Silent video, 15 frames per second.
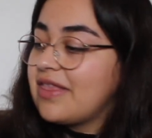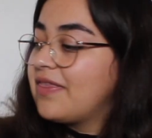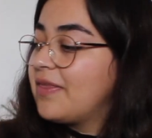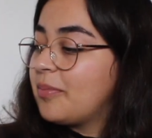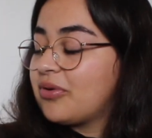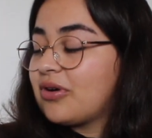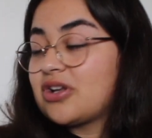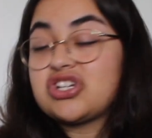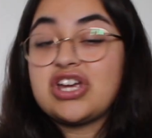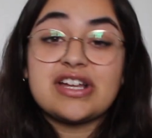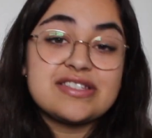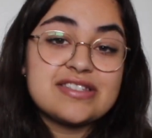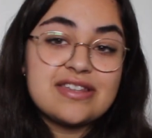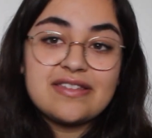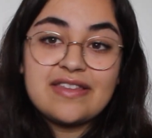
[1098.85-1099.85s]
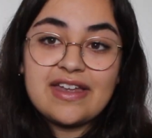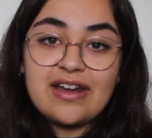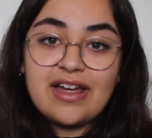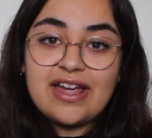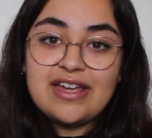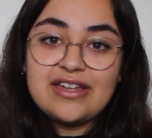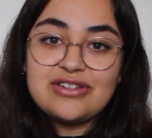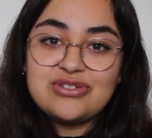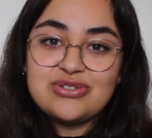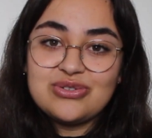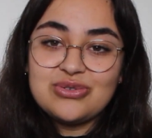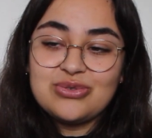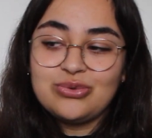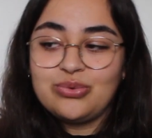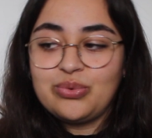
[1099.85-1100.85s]
the projects that I
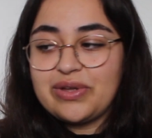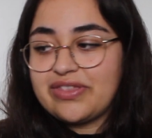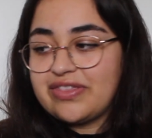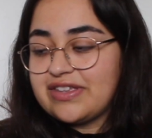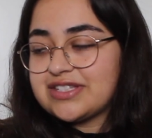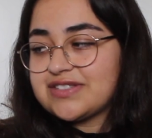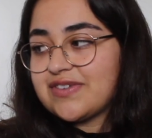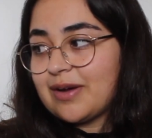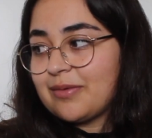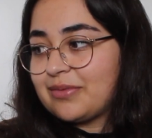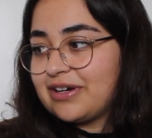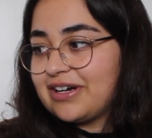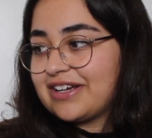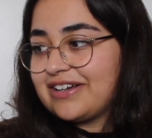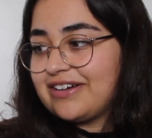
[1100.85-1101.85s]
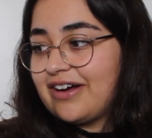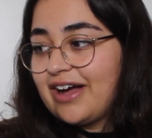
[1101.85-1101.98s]
do with this fabric.